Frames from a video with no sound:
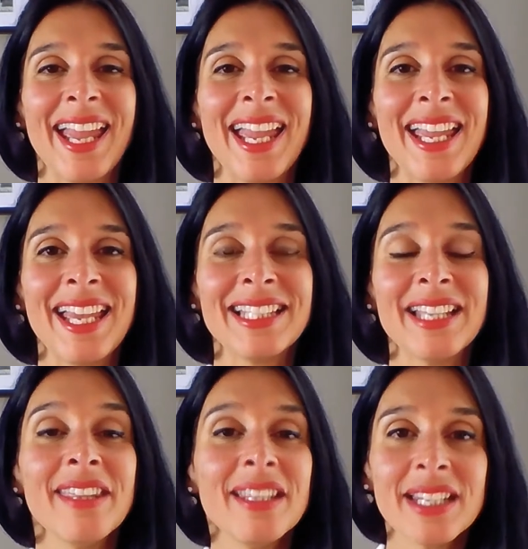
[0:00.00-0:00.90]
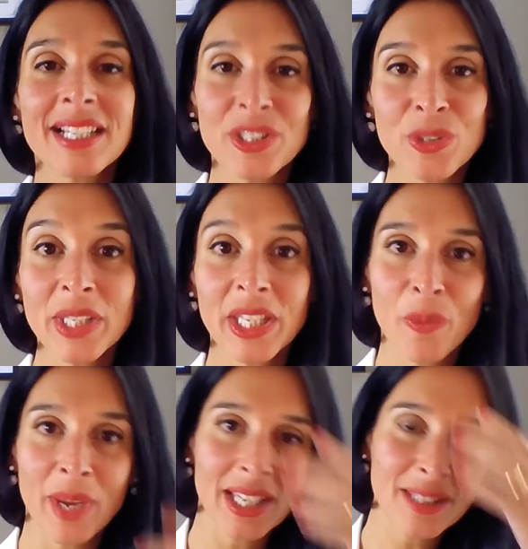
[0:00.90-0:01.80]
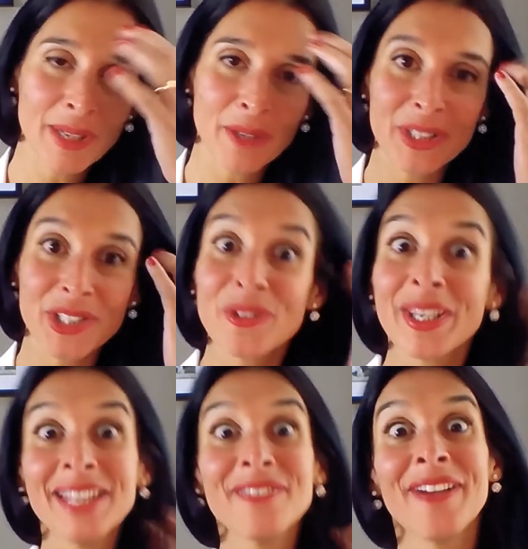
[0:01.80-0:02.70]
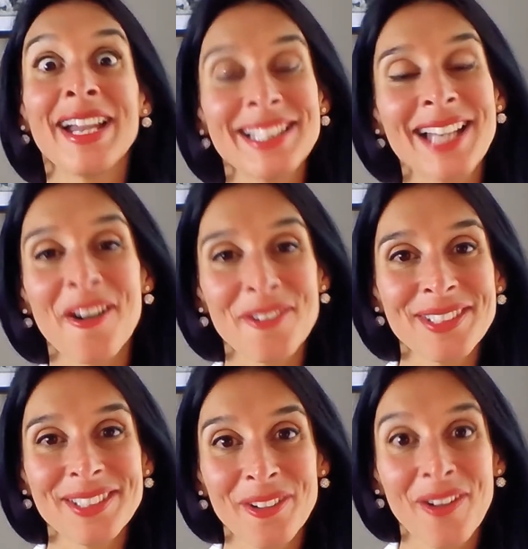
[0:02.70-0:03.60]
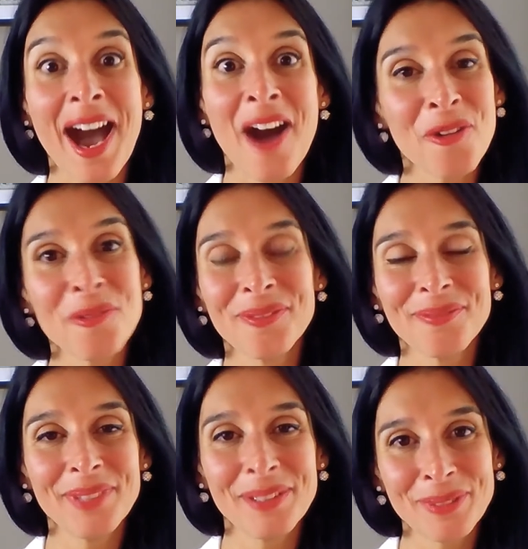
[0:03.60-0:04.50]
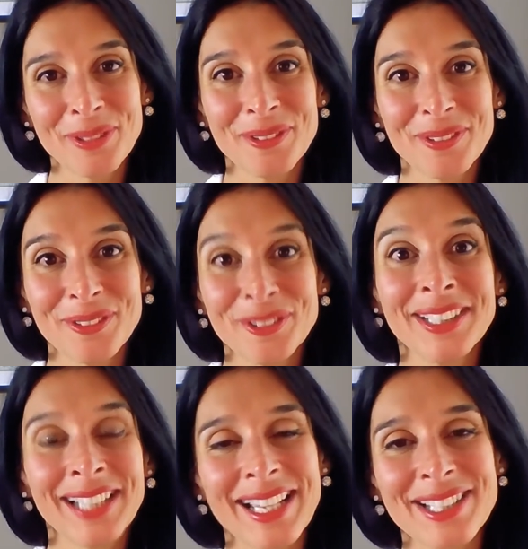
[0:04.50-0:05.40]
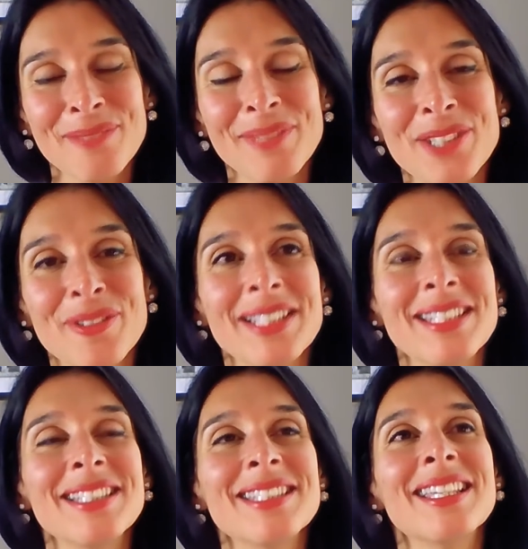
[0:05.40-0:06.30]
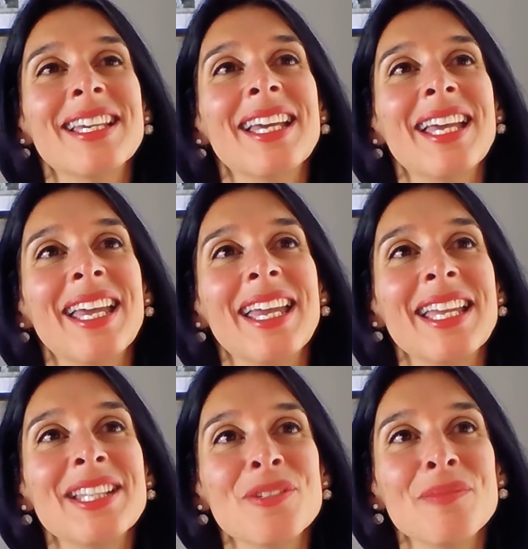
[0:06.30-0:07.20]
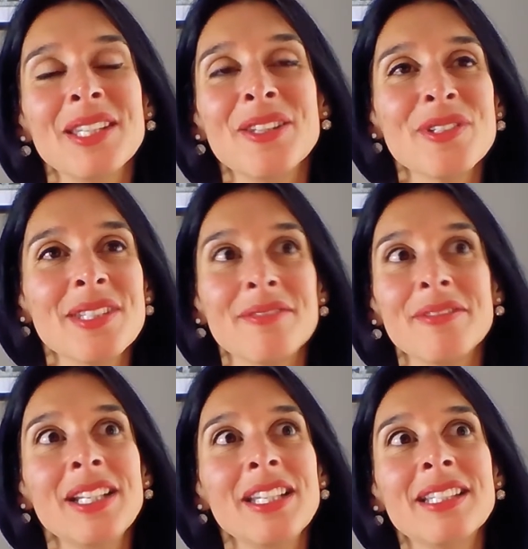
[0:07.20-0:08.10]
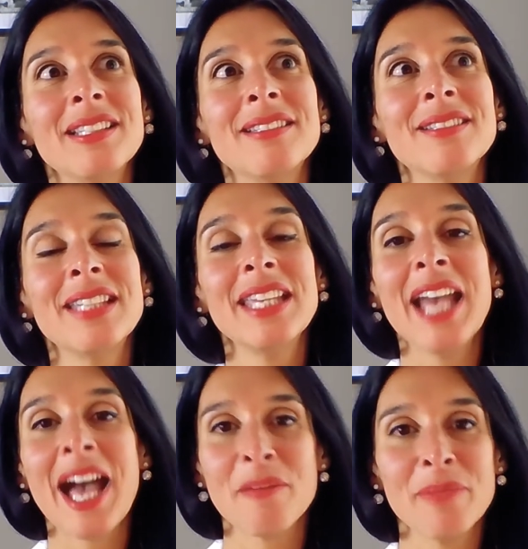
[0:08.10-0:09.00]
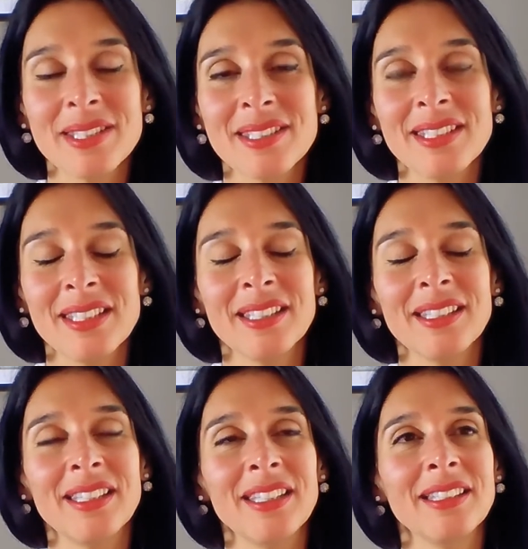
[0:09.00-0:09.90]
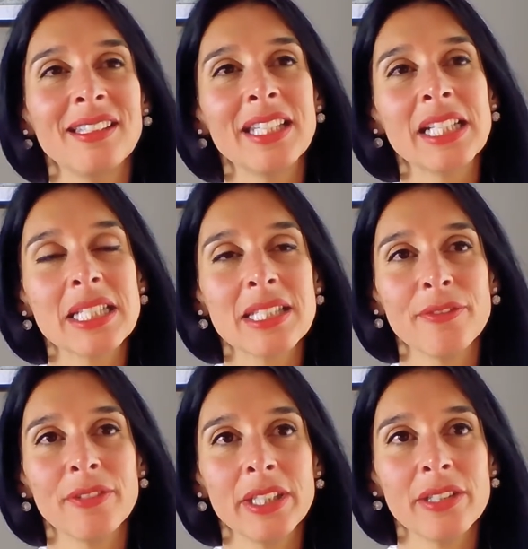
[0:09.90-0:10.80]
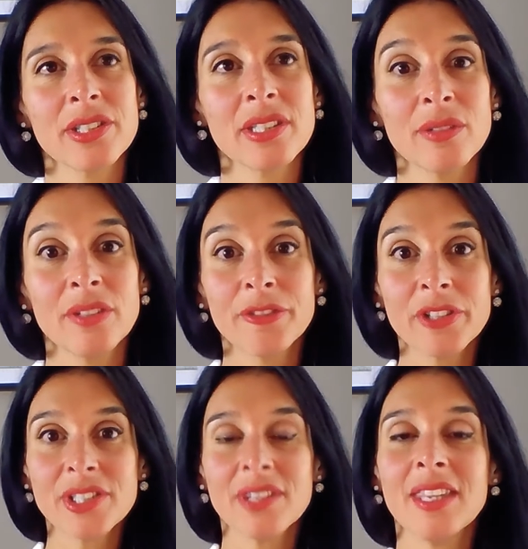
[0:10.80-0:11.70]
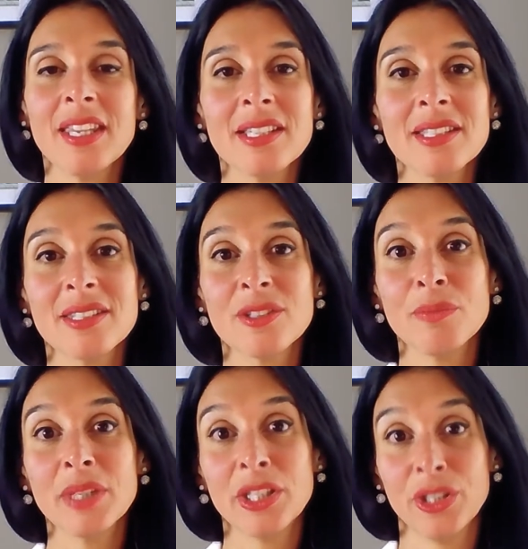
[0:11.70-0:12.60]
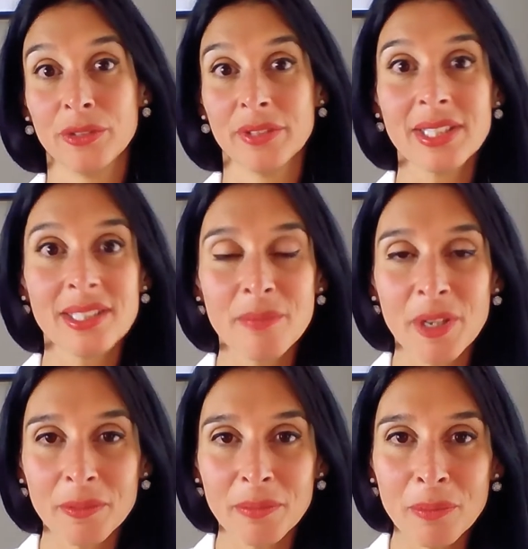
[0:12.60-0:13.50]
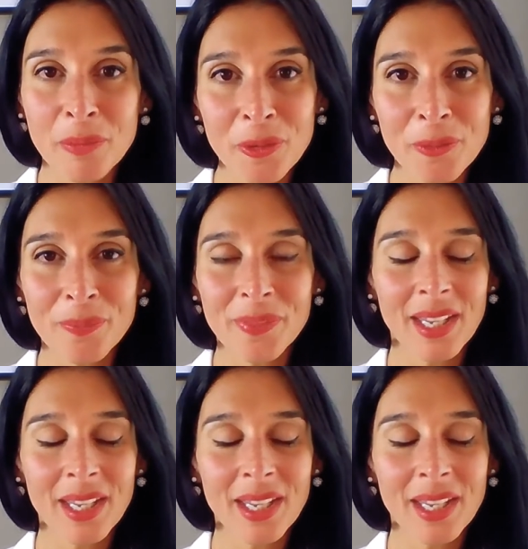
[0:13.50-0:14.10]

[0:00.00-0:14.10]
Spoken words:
And I think there are two key ways by which you can find out, how people would like to be treated. And to me, those are really key habits in inclusive leaders. So the first thing is to be curious about people.